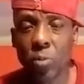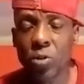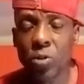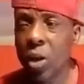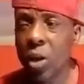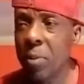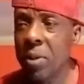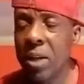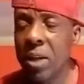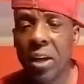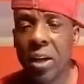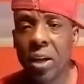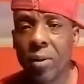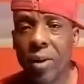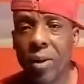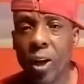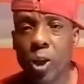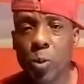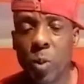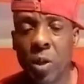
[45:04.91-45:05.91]
Gemini now want
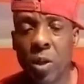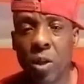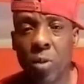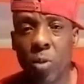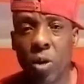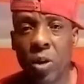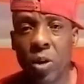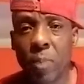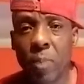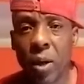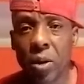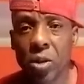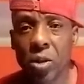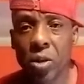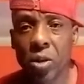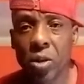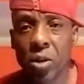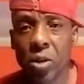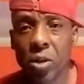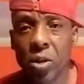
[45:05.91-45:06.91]
to spend the money on this
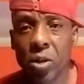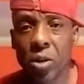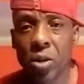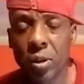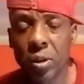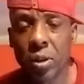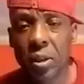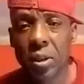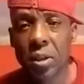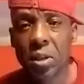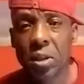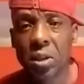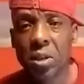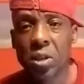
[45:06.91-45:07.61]
song.